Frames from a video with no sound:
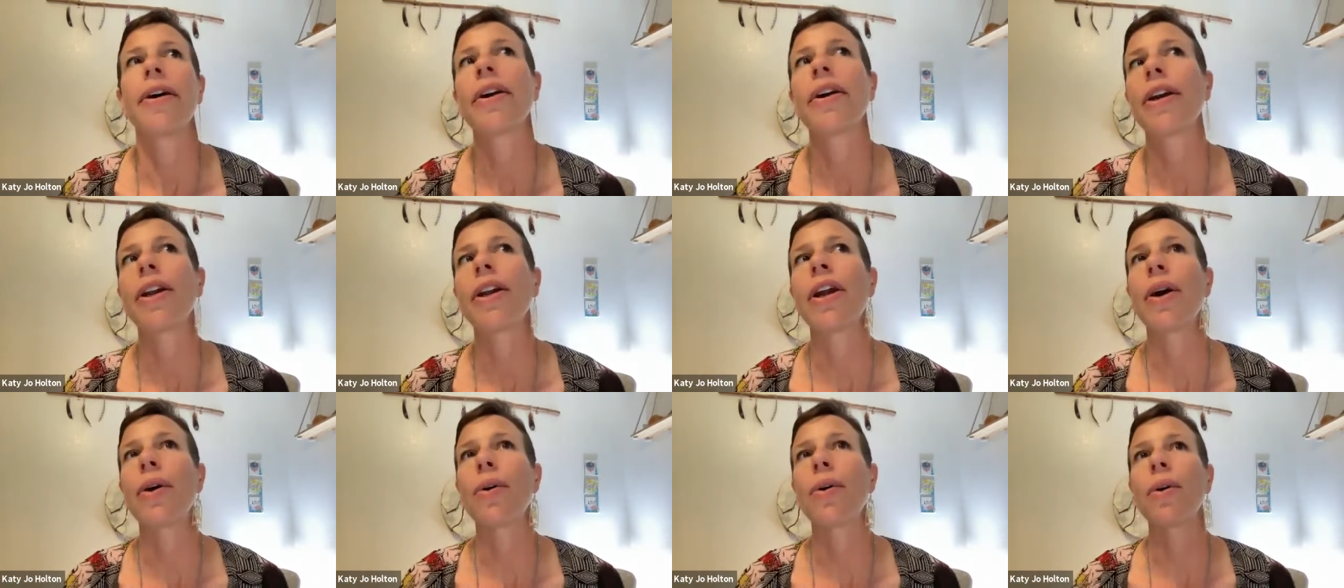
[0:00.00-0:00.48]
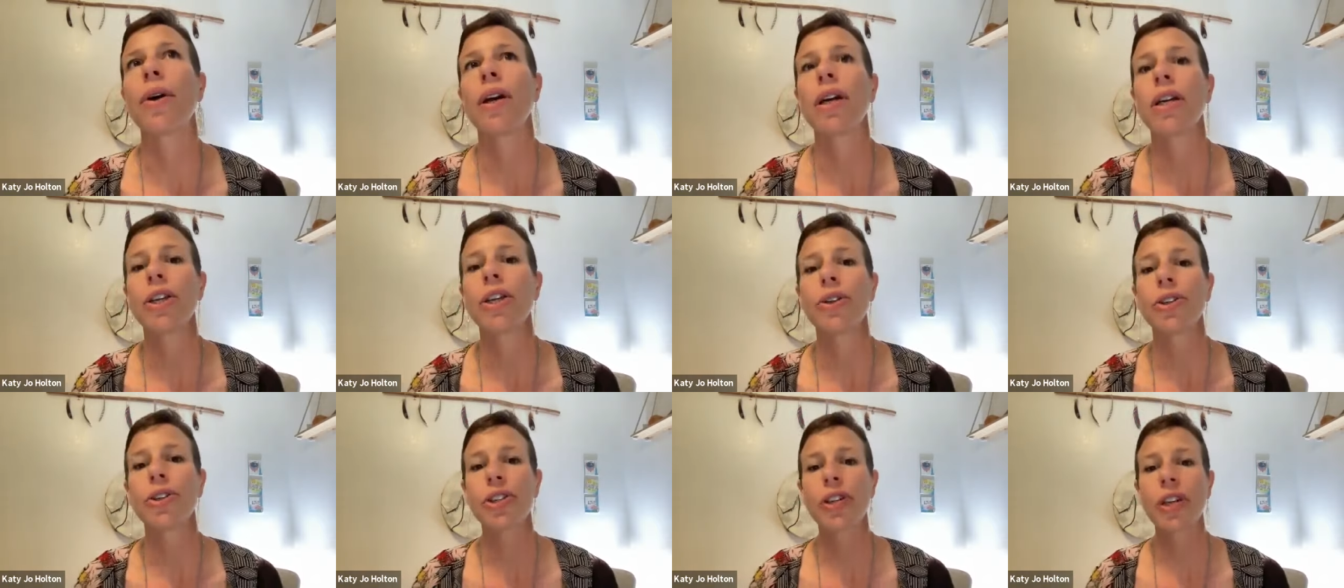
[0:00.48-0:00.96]
you know,
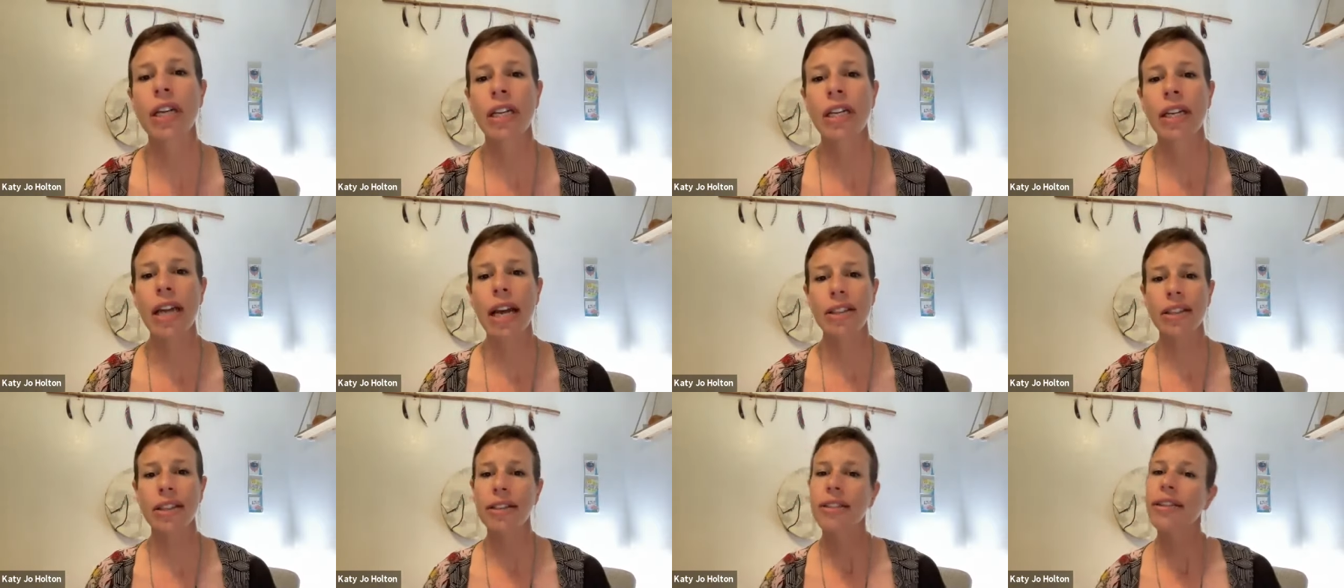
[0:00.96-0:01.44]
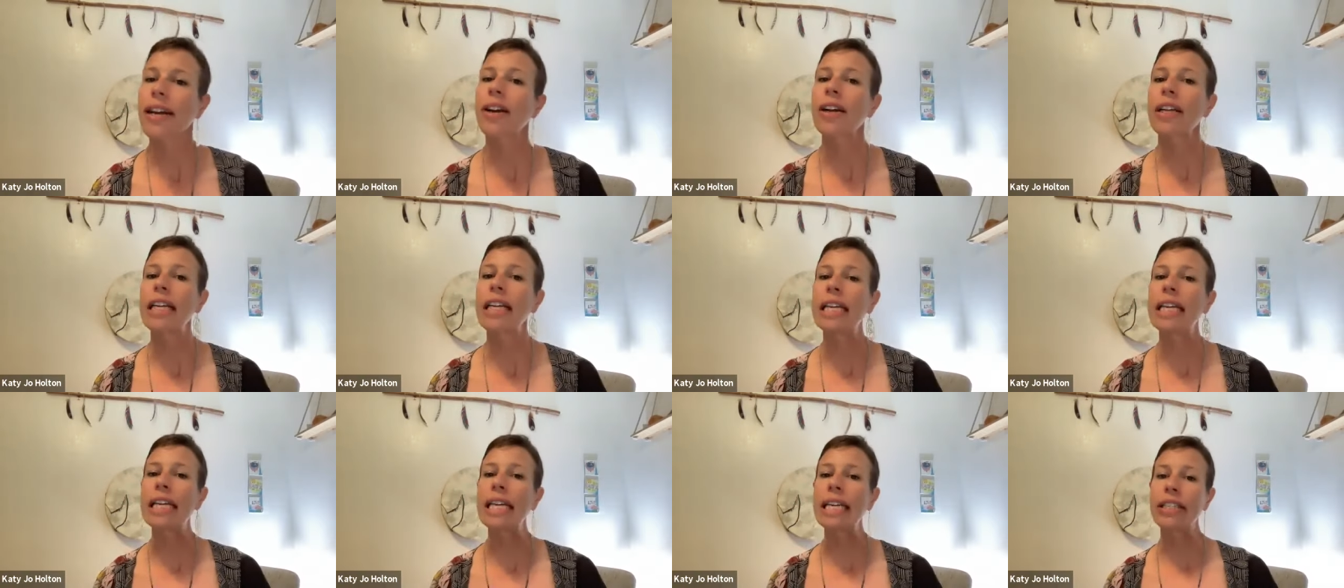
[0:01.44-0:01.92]
you shouldn't
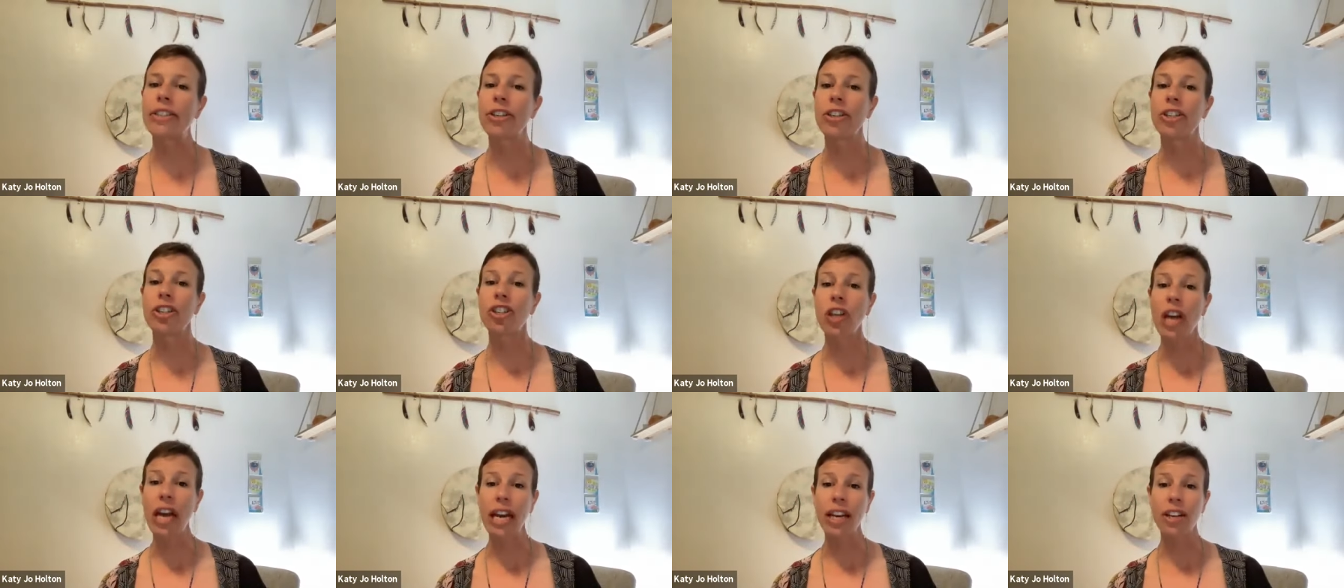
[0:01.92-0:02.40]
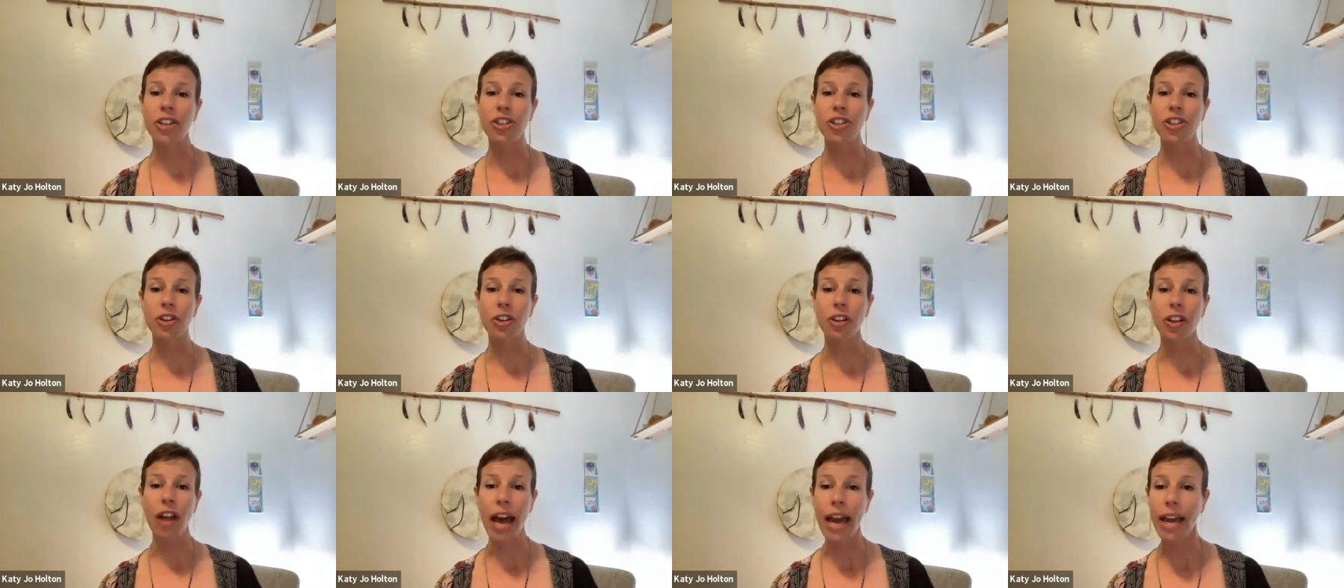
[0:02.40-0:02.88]
necessarily need to change
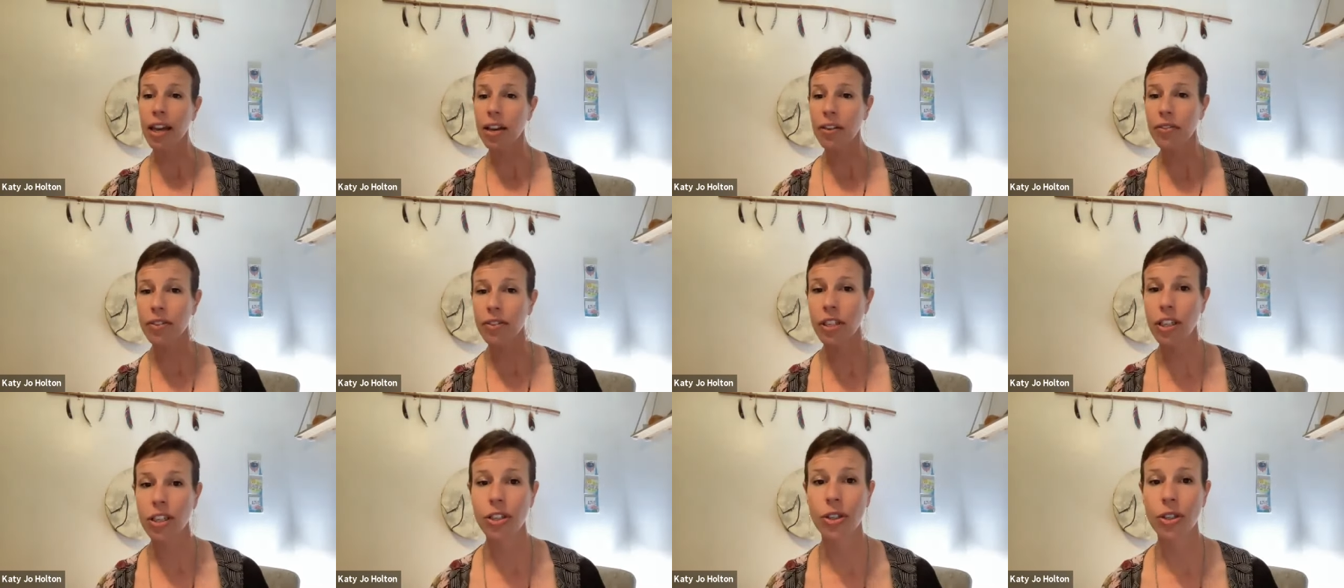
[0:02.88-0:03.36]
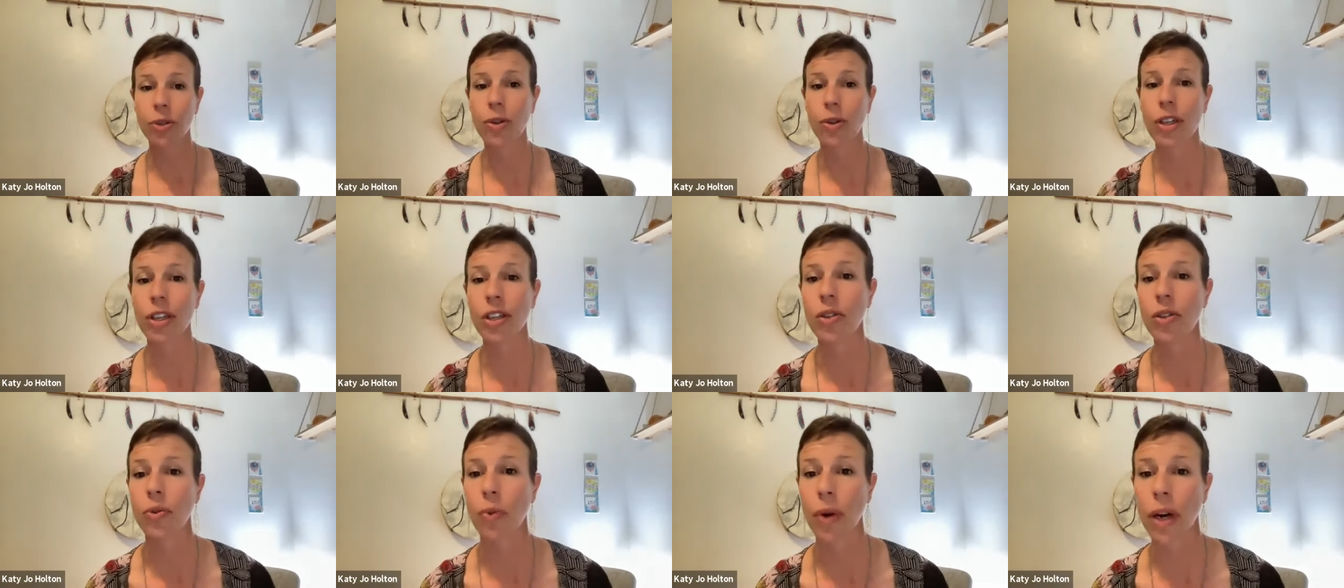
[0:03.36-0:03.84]
your life to do
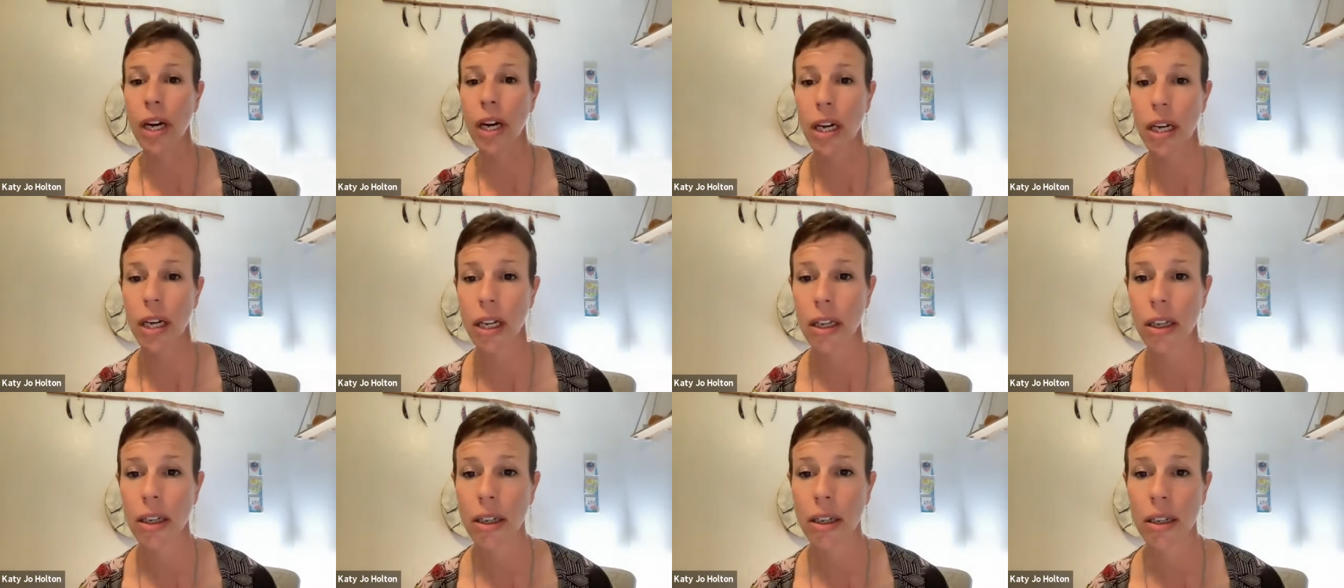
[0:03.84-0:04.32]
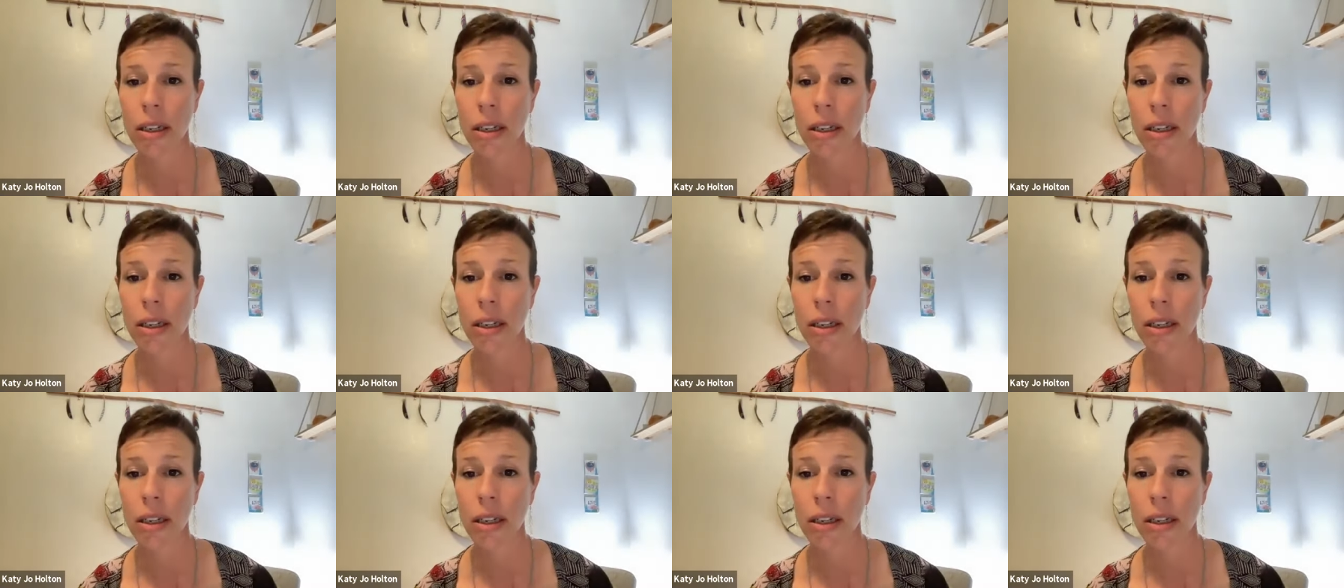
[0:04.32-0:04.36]
this work